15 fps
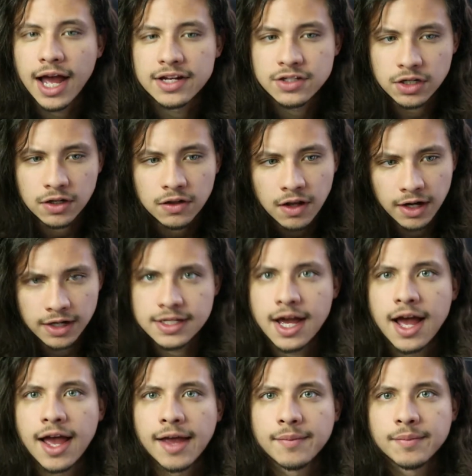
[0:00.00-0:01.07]
I took a lot of
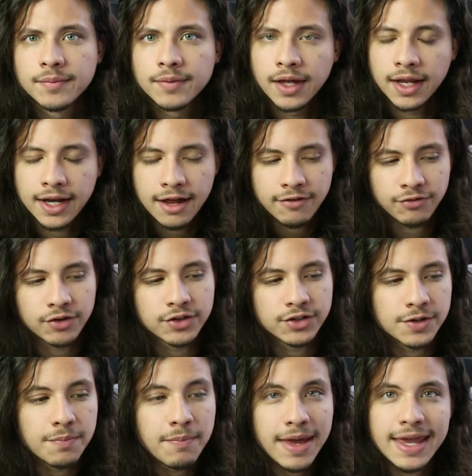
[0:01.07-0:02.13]
time and
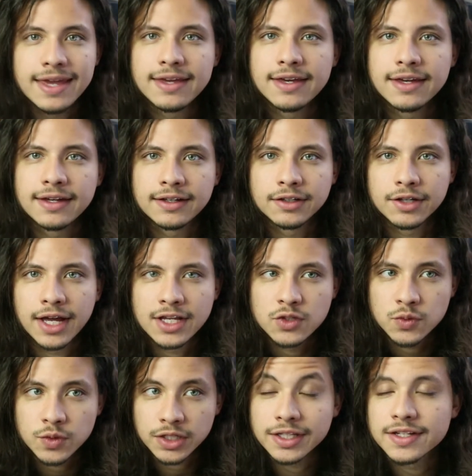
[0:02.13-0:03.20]
effort to making
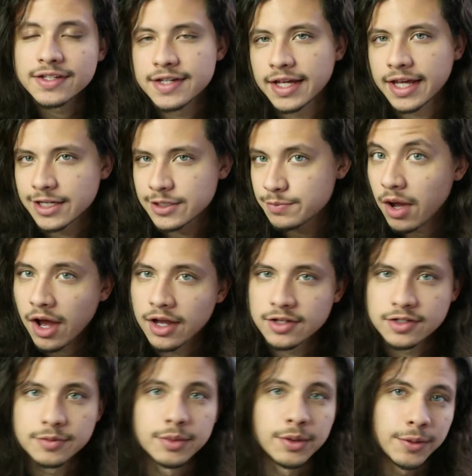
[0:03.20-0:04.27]
as realistic as
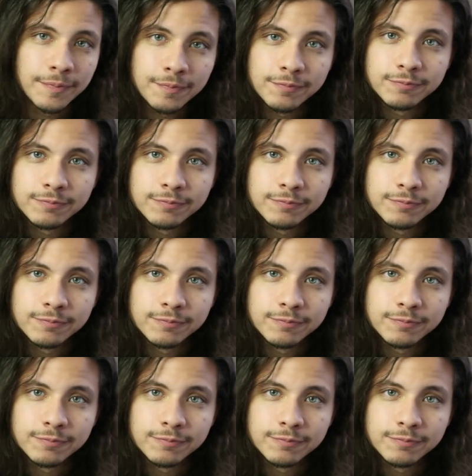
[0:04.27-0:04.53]
possible.